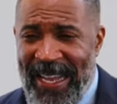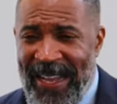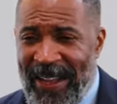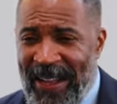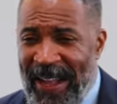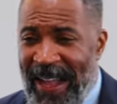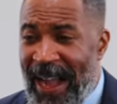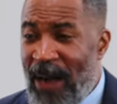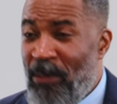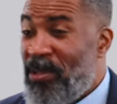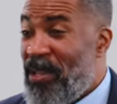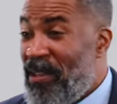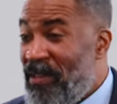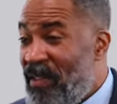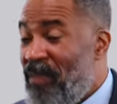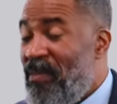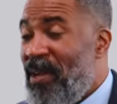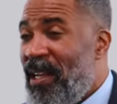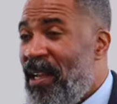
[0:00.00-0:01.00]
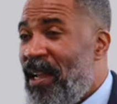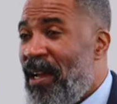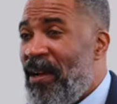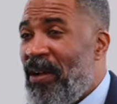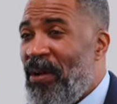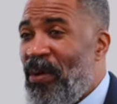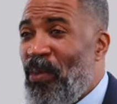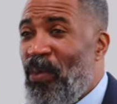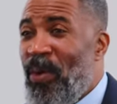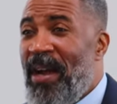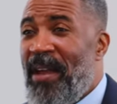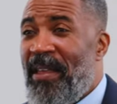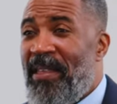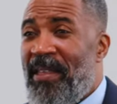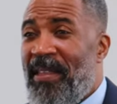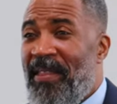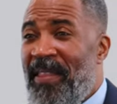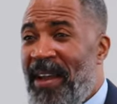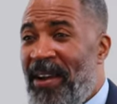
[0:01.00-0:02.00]
I was unfamiliar
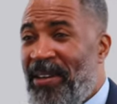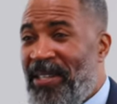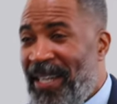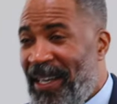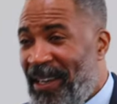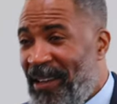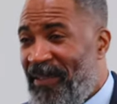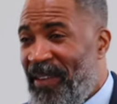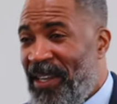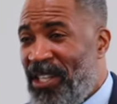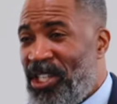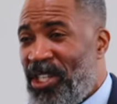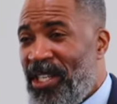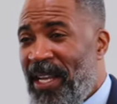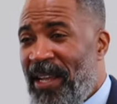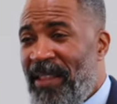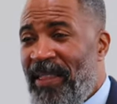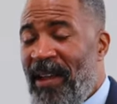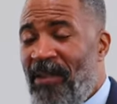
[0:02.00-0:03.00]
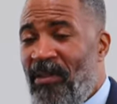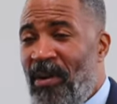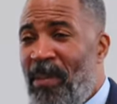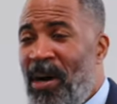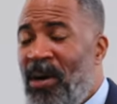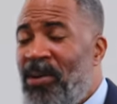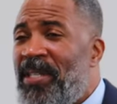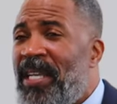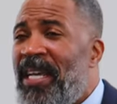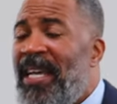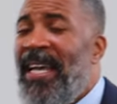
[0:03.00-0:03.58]
with their television and their remote.